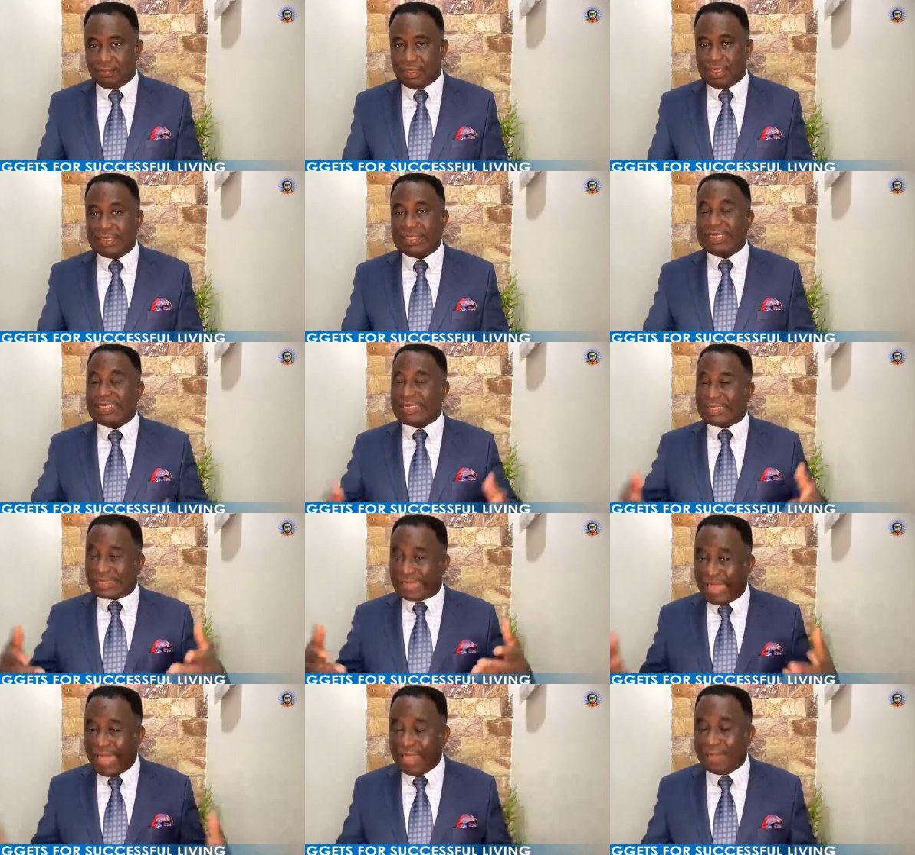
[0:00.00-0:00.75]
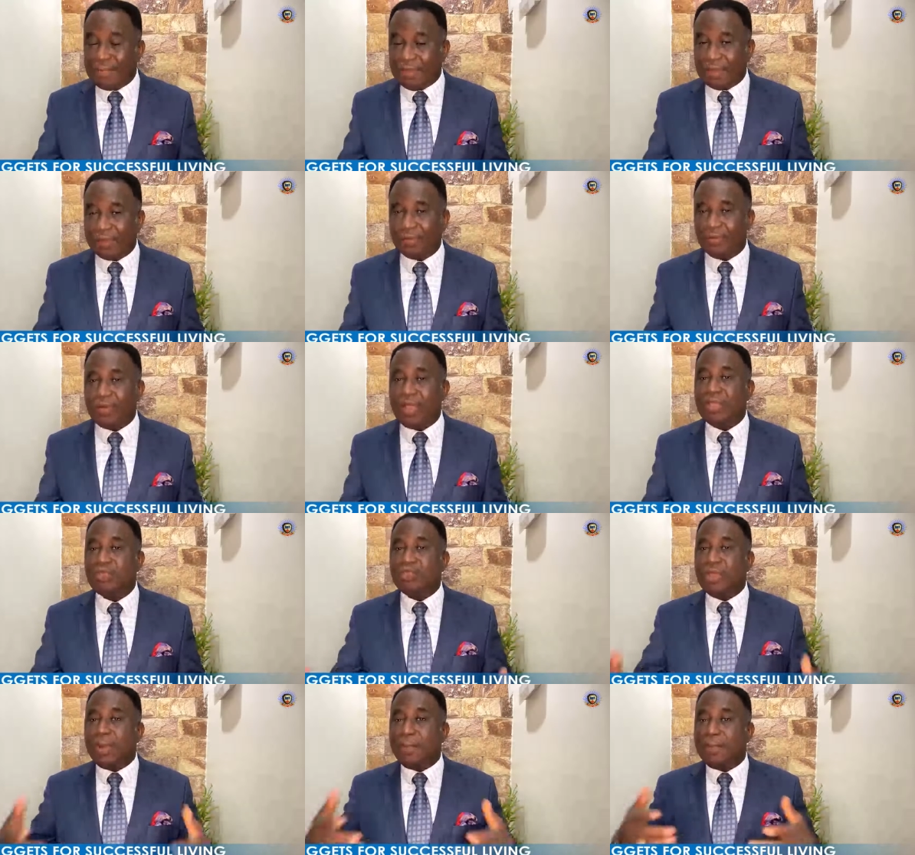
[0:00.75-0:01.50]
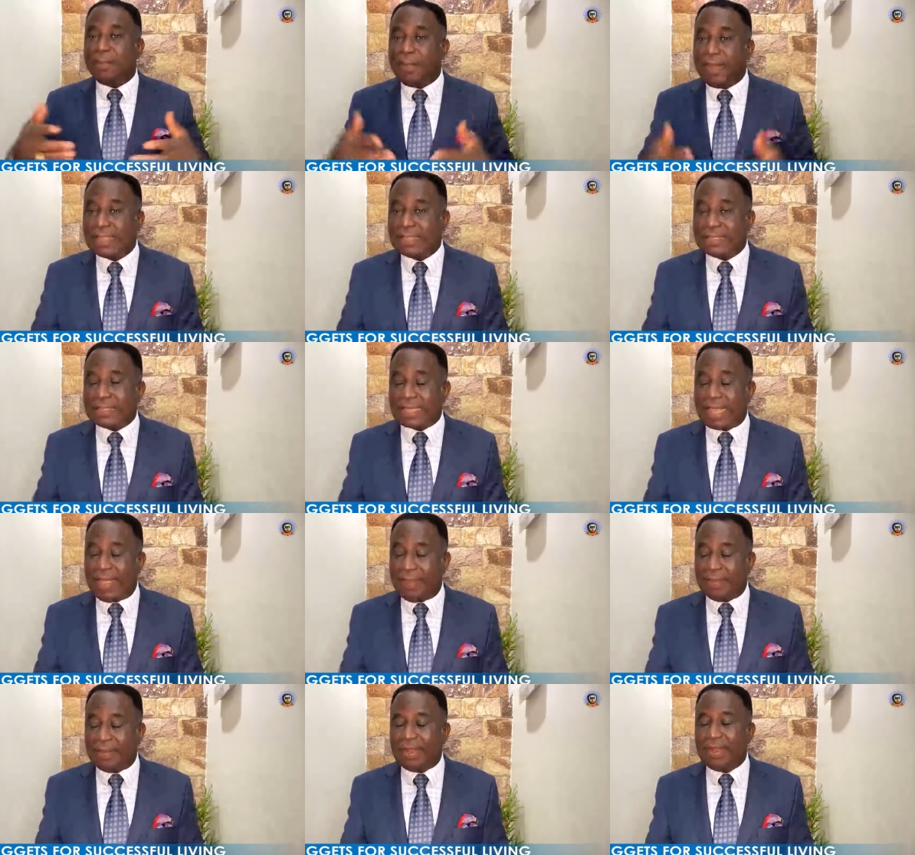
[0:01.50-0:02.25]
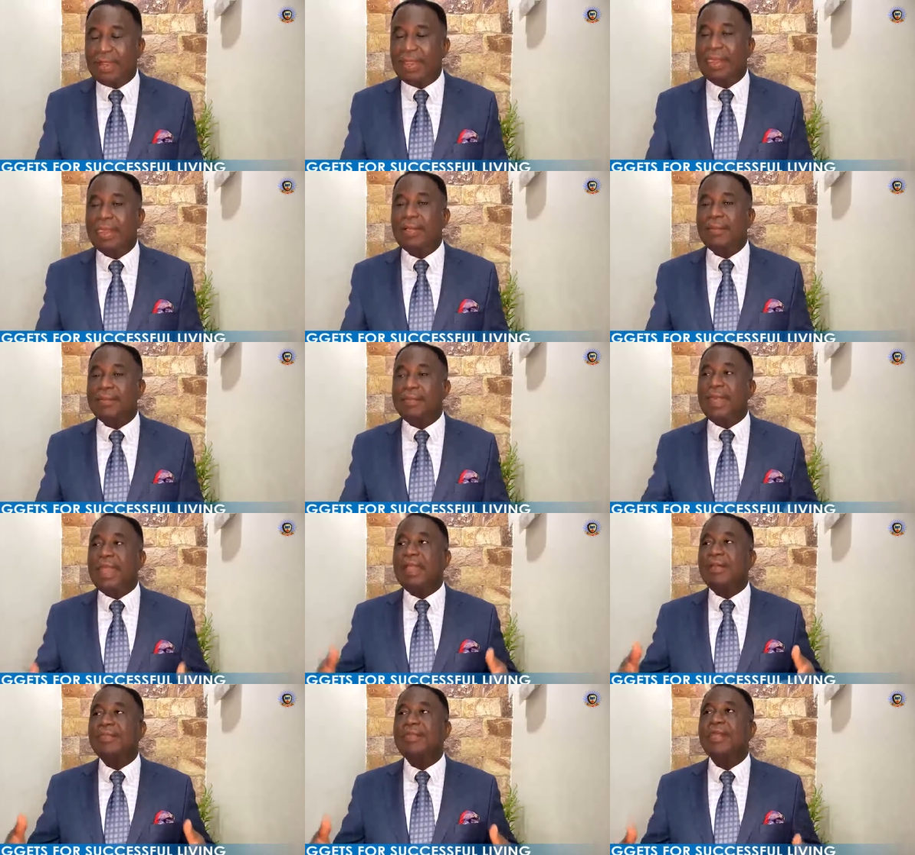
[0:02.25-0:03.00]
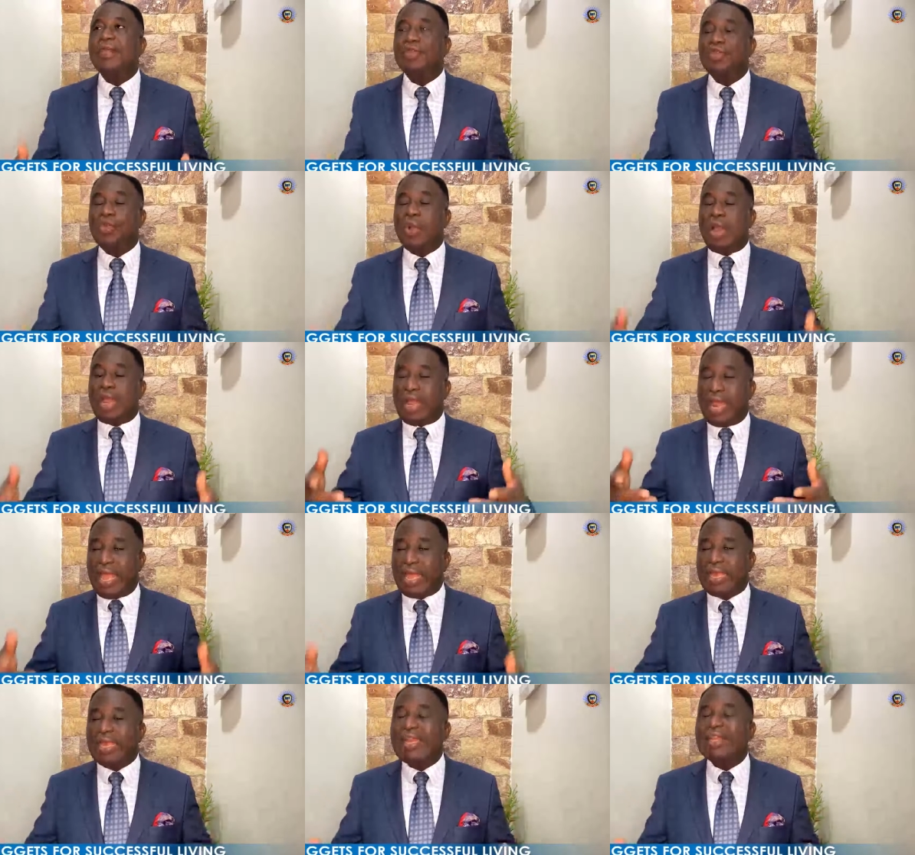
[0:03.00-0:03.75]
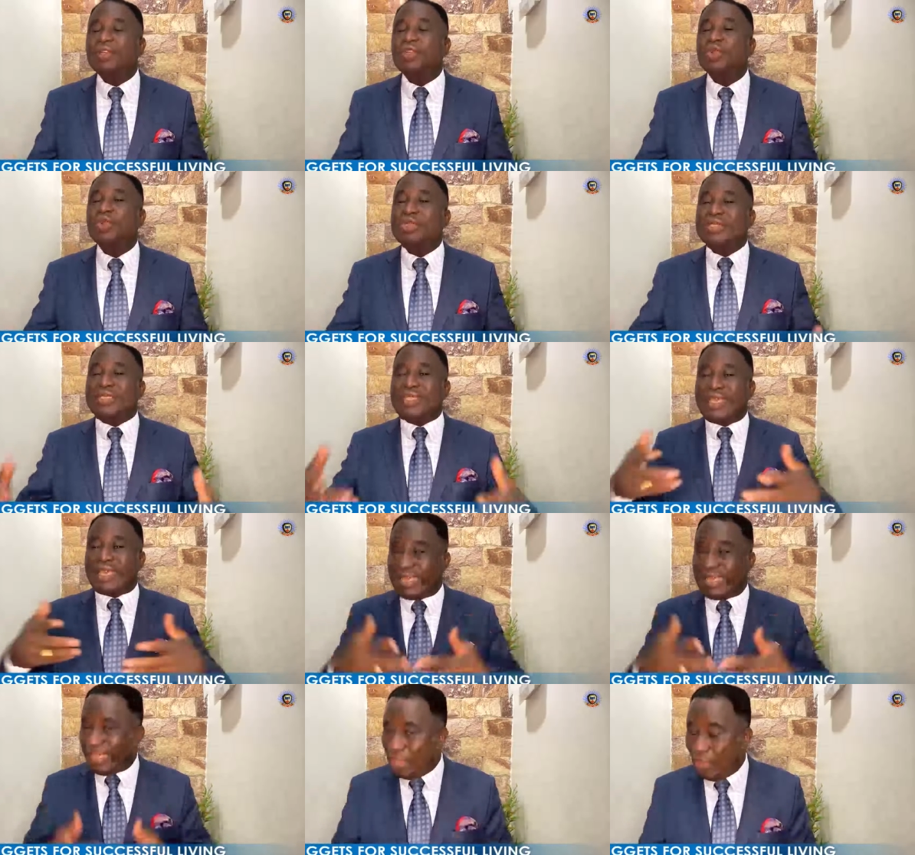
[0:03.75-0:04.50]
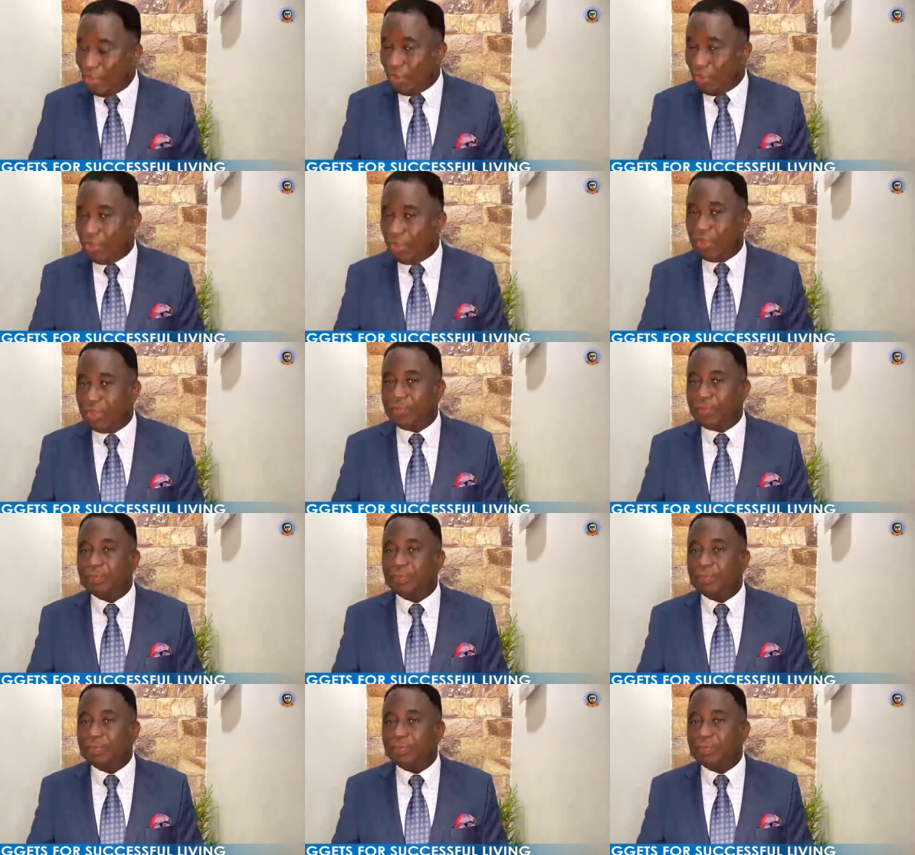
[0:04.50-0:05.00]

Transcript: It is timing. When you embrace timing, then you are likely to secure